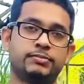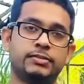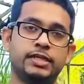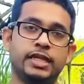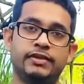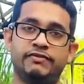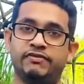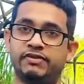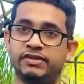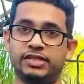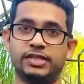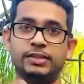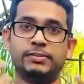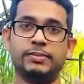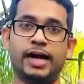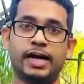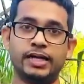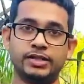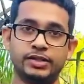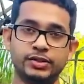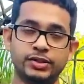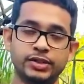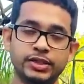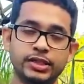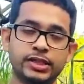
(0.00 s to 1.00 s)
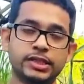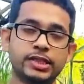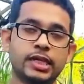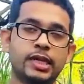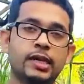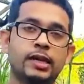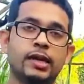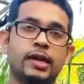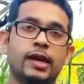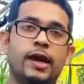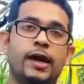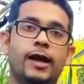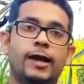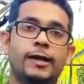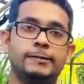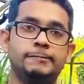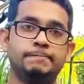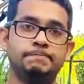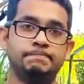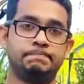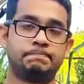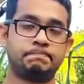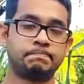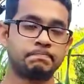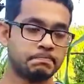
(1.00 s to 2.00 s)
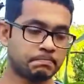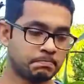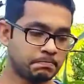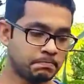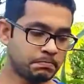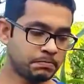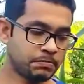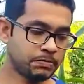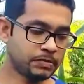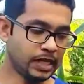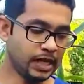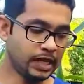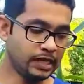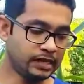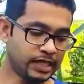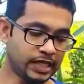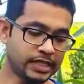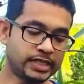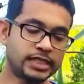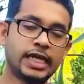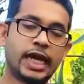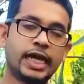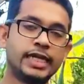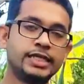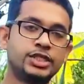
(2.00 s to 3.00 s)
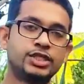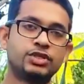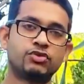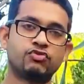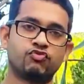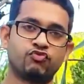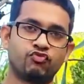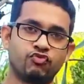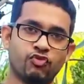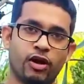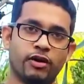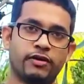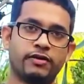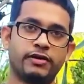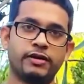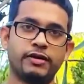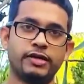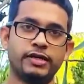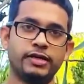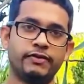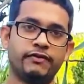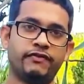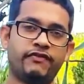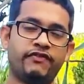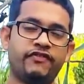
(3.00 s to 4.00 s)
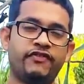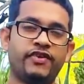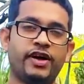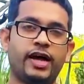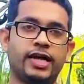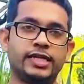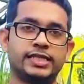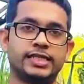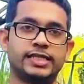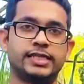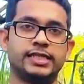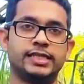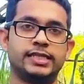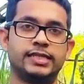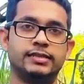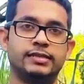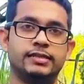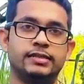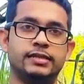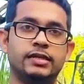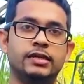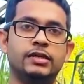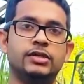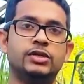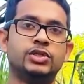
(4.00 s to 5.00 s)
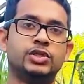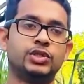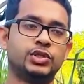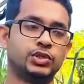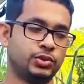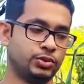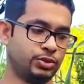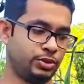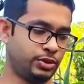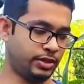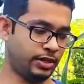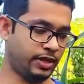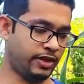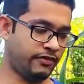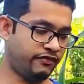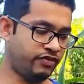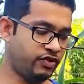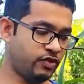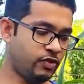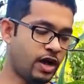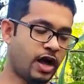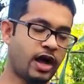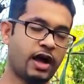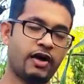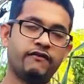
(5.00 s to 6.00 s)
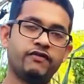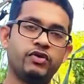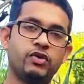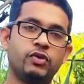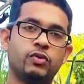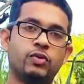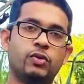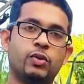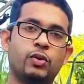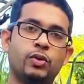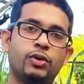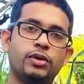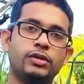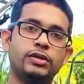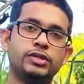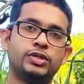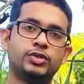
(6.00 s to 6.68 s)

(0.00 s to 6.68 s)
even tomatoes, they tend to rot faster. So if you have your corn,